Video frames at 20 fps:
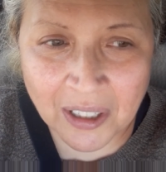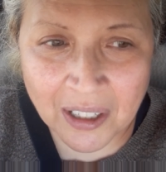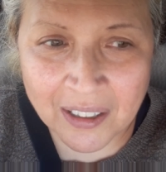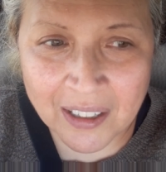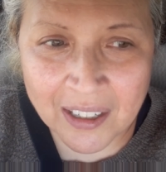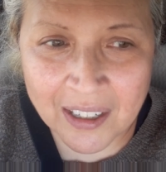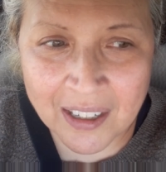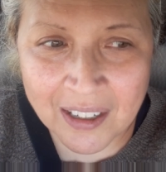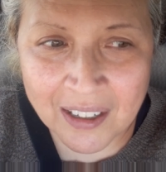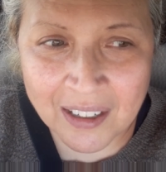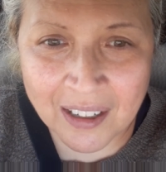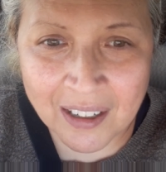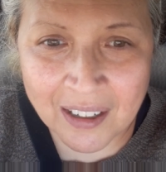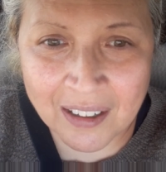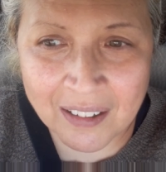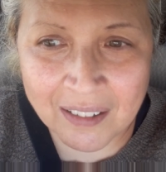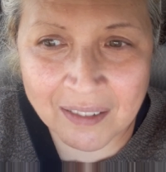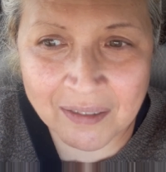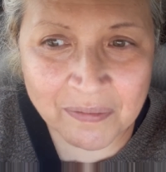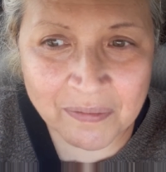
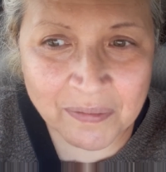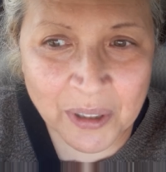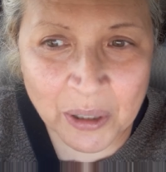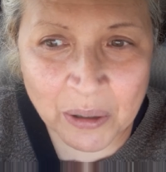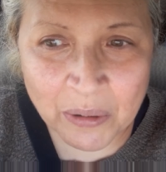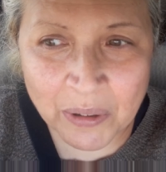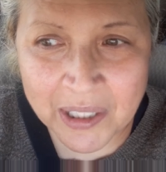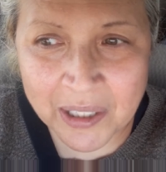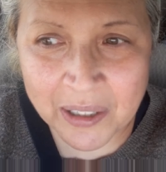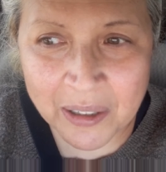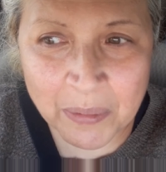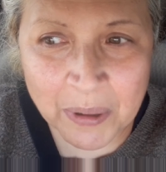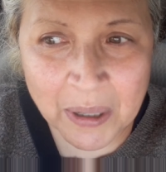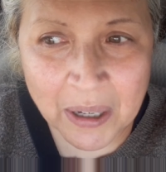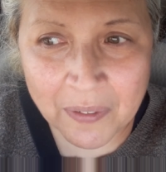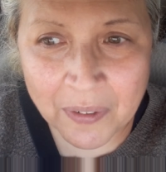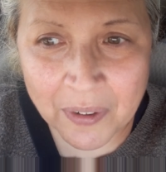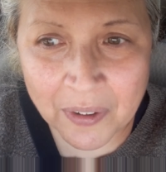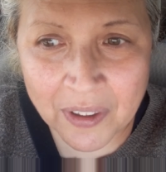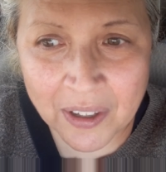Vlogging, you know, it's
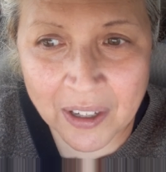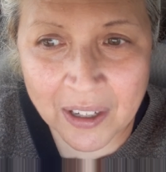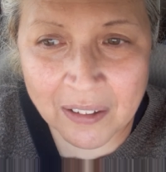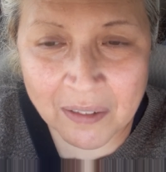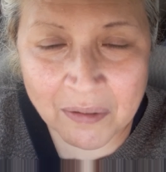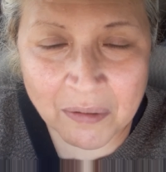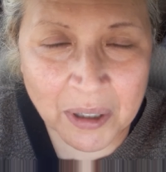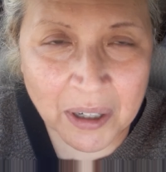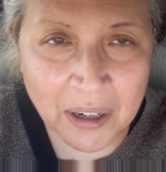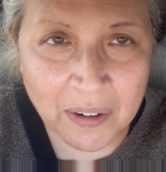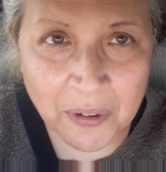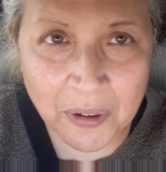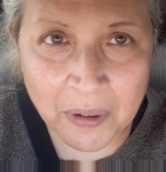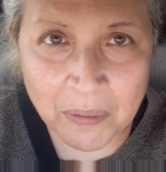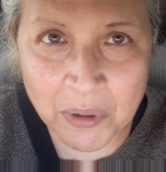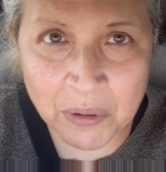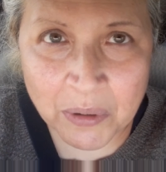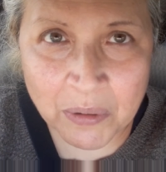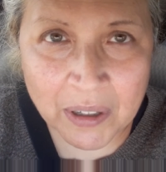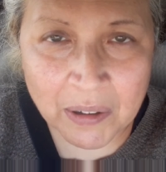going to be everything,
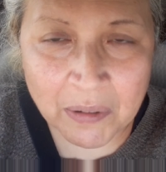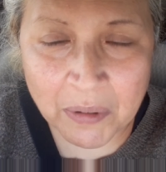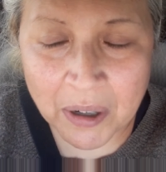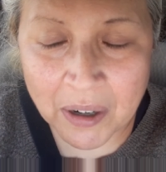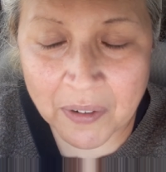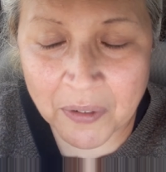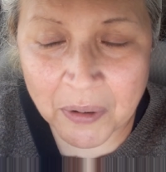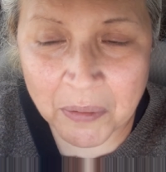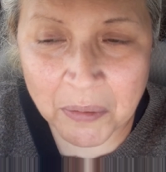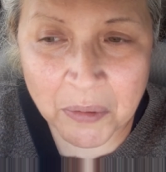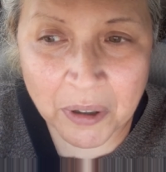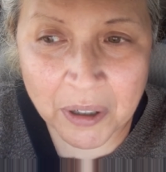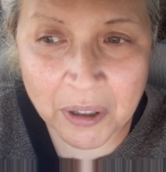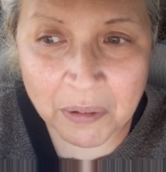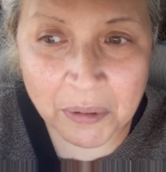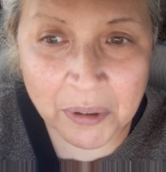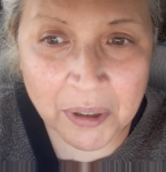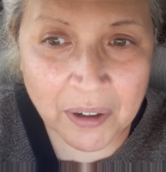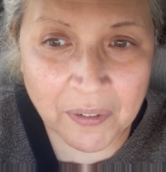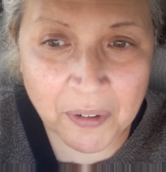whatever I'm doing, wherever I'm
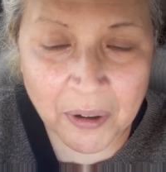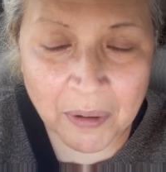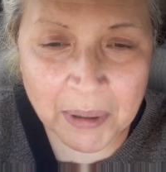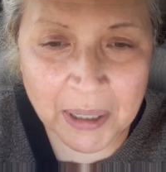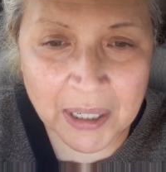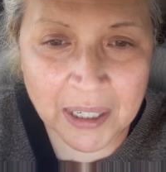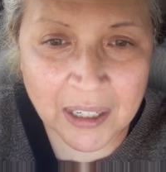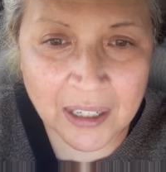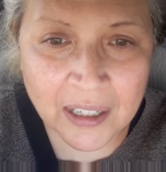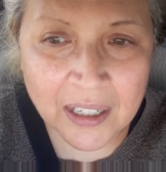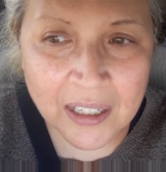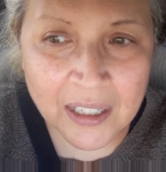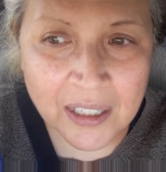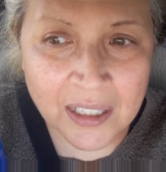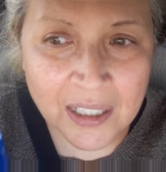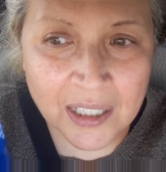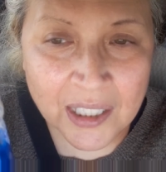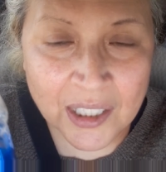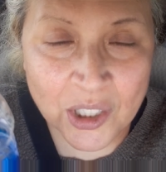going, whatever I'm eating.